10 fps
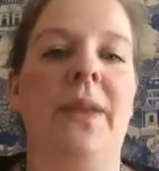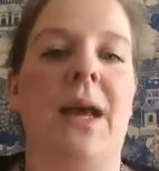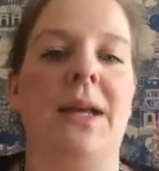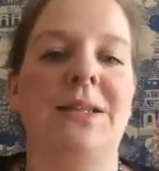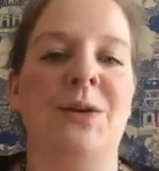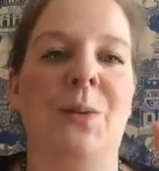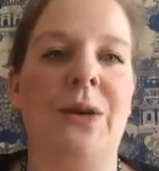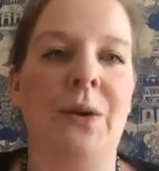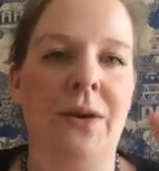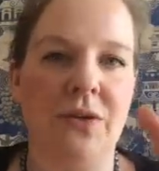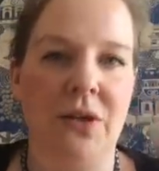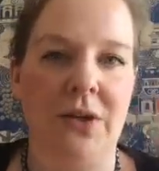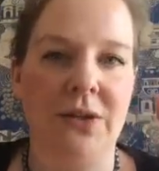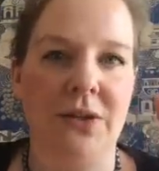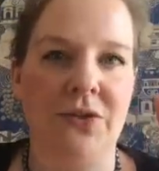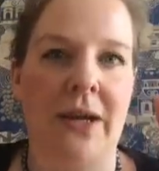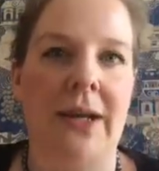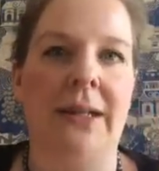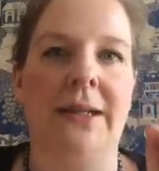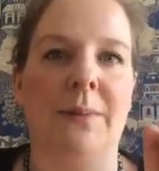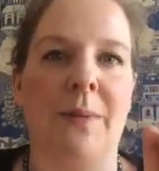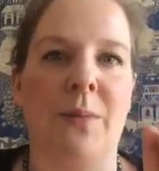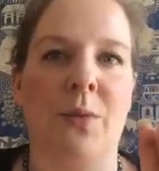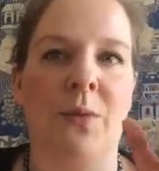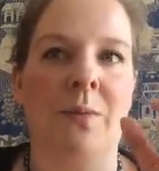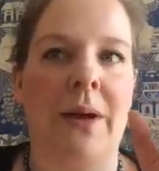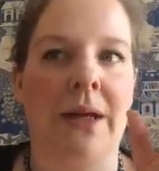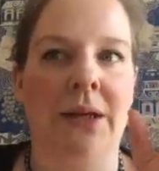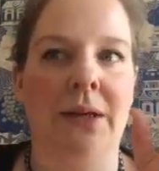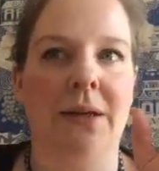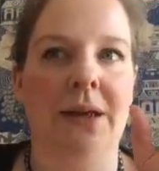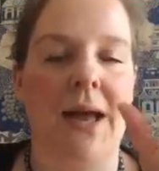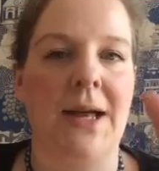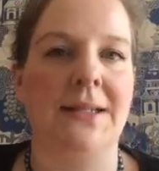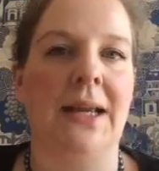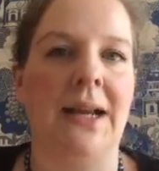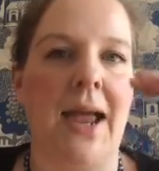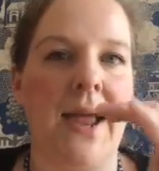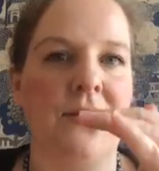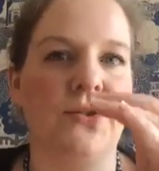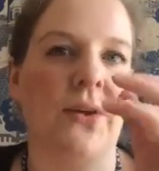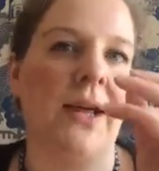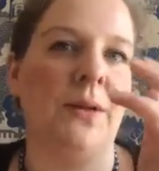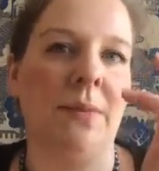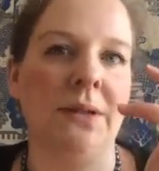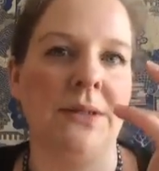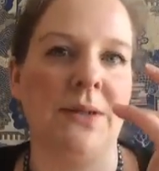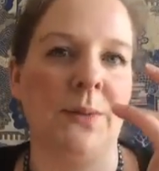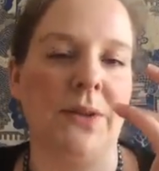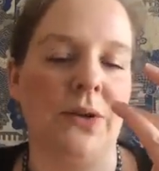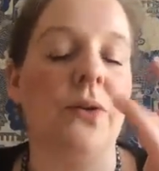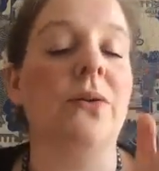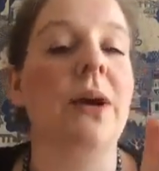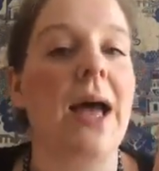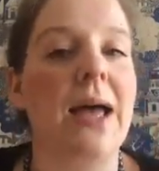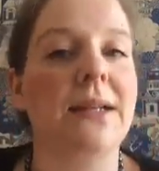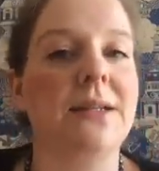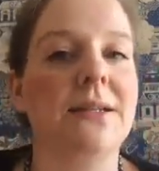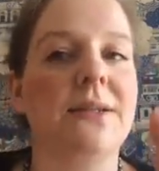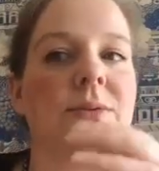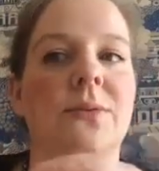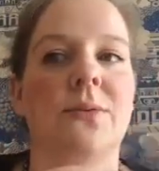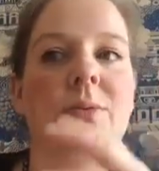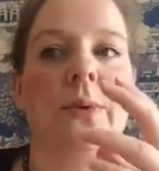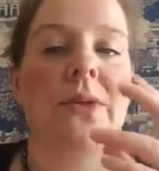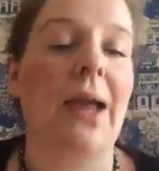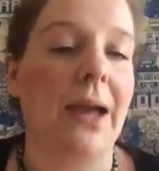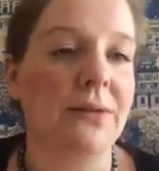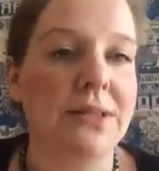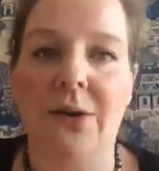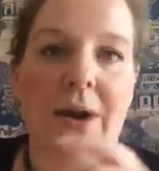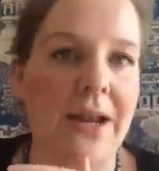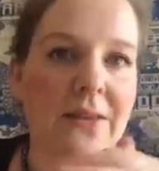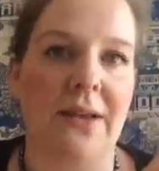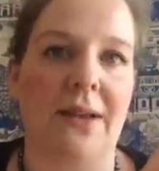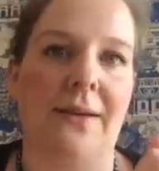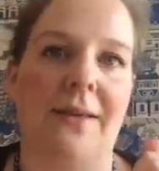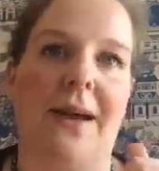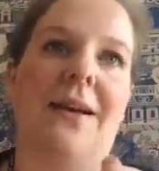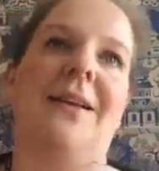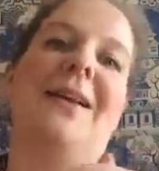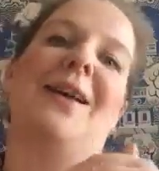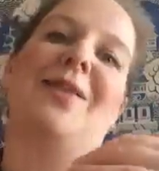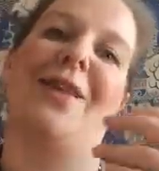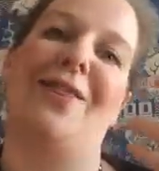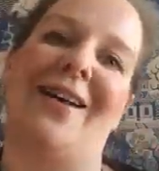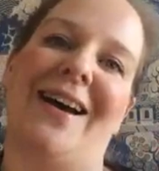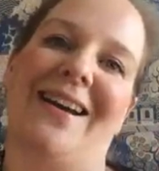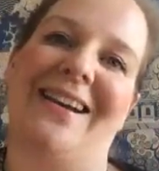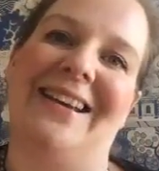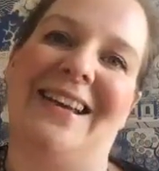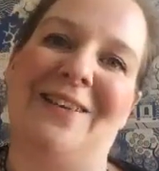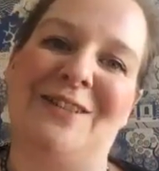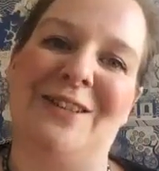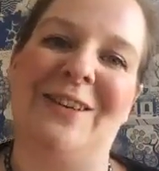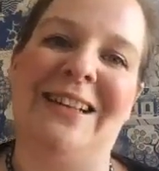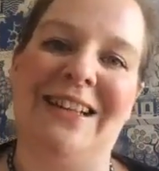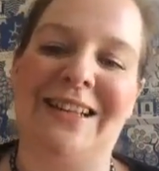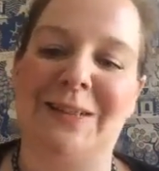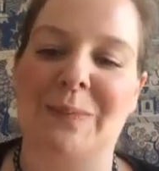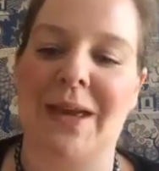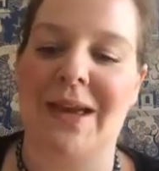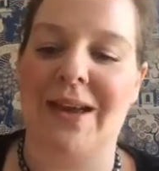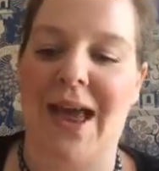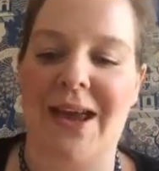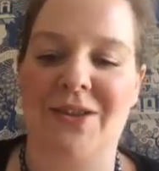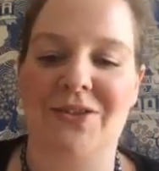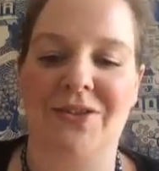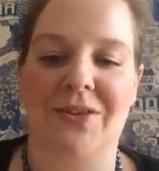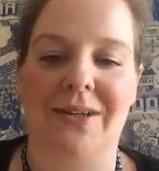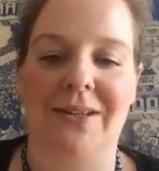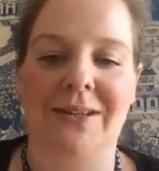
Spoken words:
And so when you have to concentrate a little bit more by adding an extra element, so with your hands or with counting or anything like that, then that gives you a little bit extra